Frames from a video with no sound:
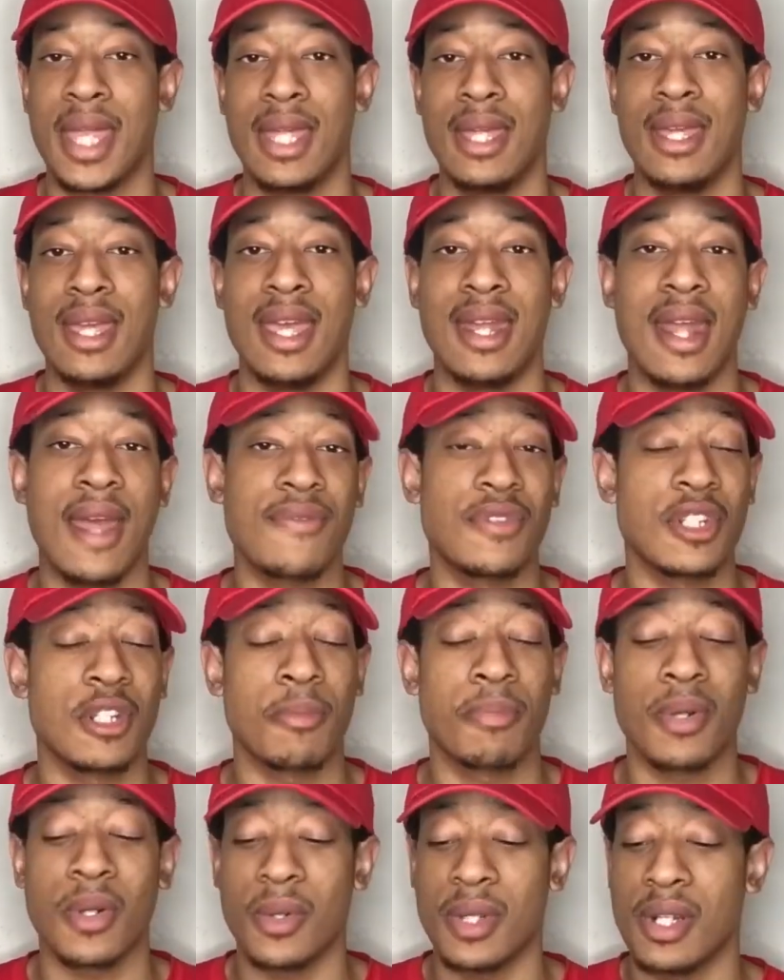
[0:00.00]
and after the
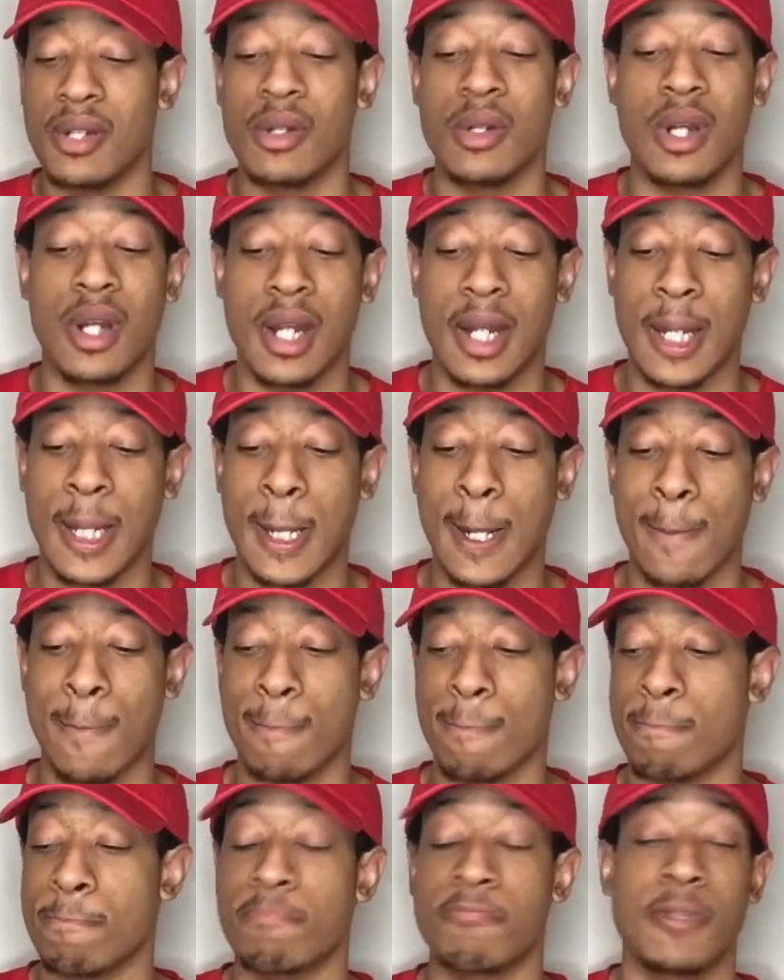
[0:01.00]
Pro Hero arc,
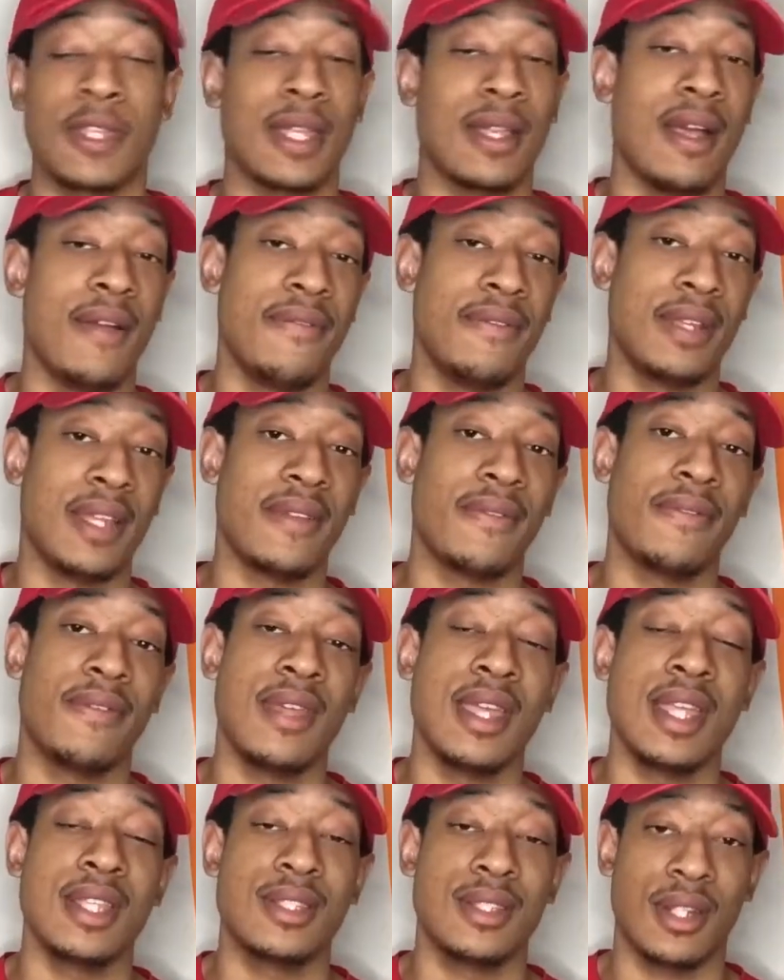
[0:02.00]
I feel like
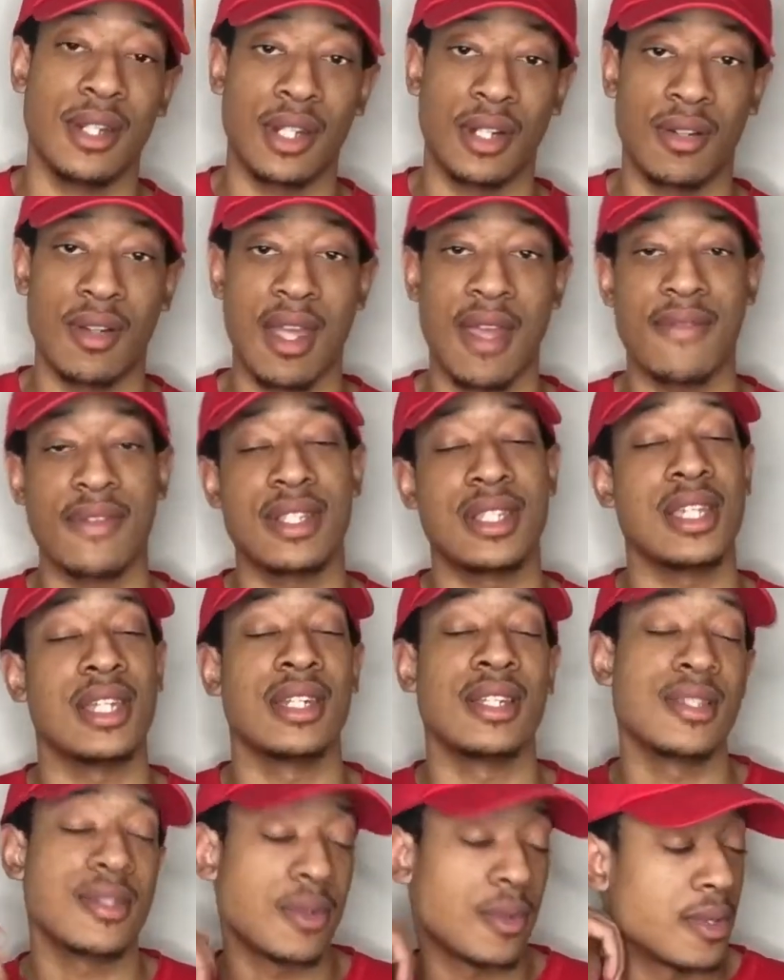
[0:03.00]
fans started
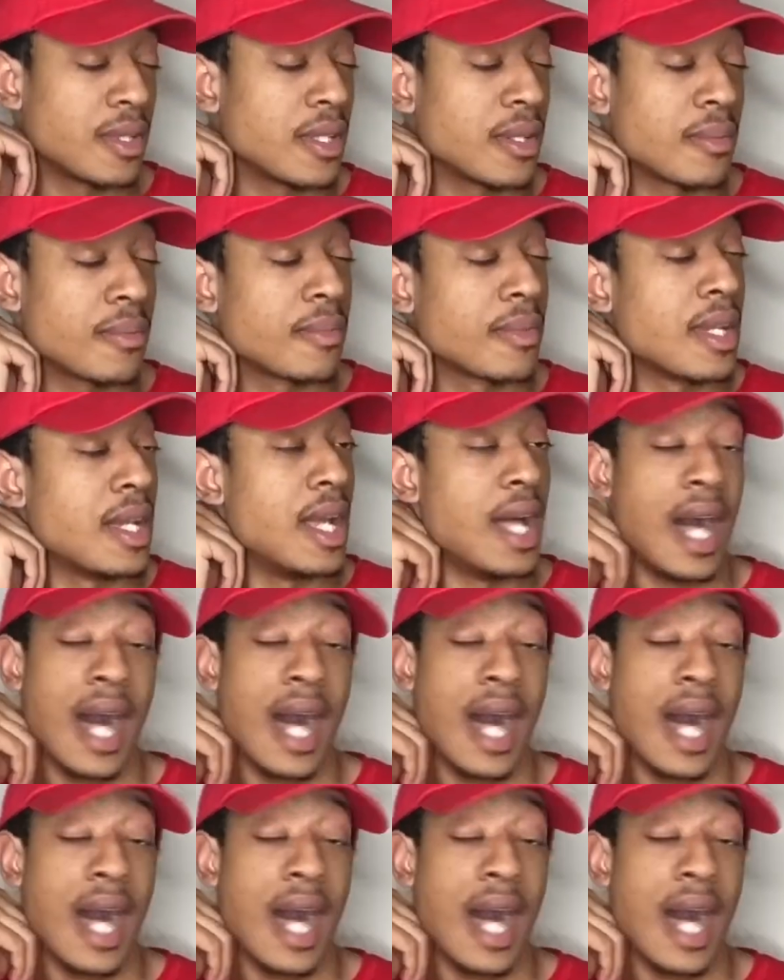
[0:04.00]
gravitating toward him.